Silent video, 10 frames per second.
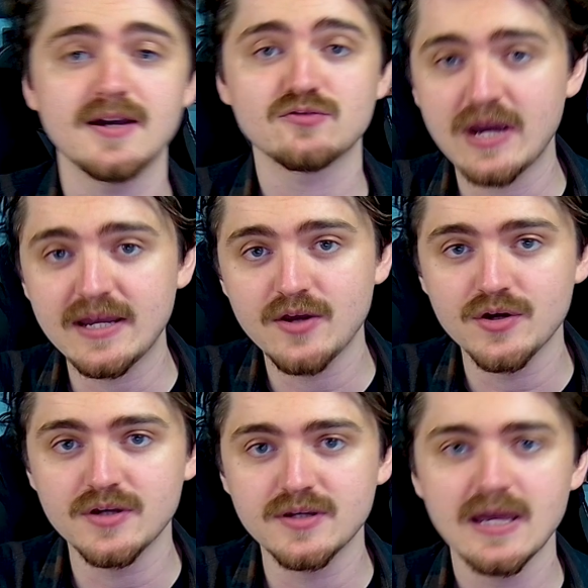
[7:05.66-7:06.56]
Red
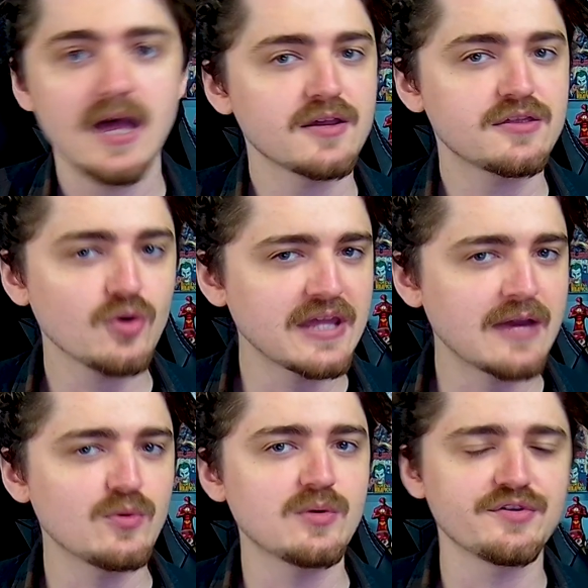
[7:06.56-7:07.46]
Hood. I thought that
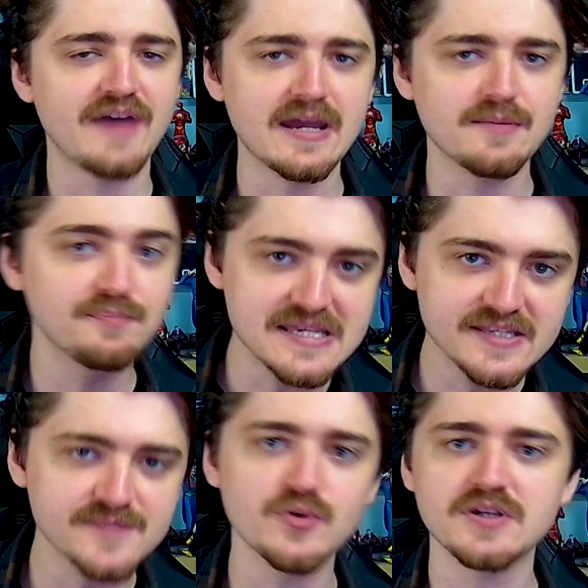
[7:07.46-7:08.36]
we would have had
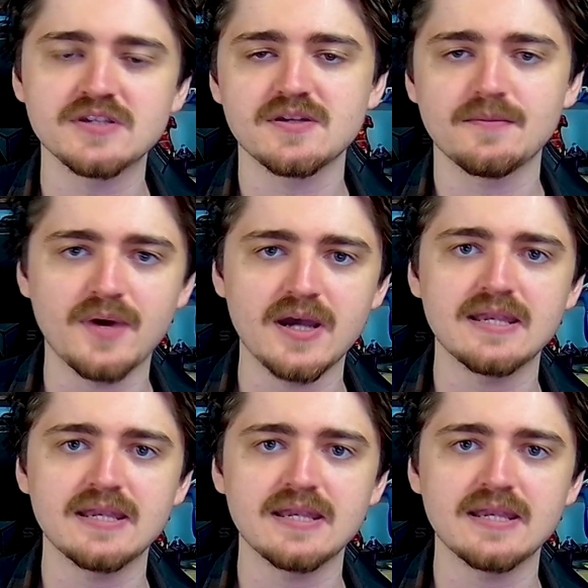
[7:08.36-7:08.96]
Beast Boys by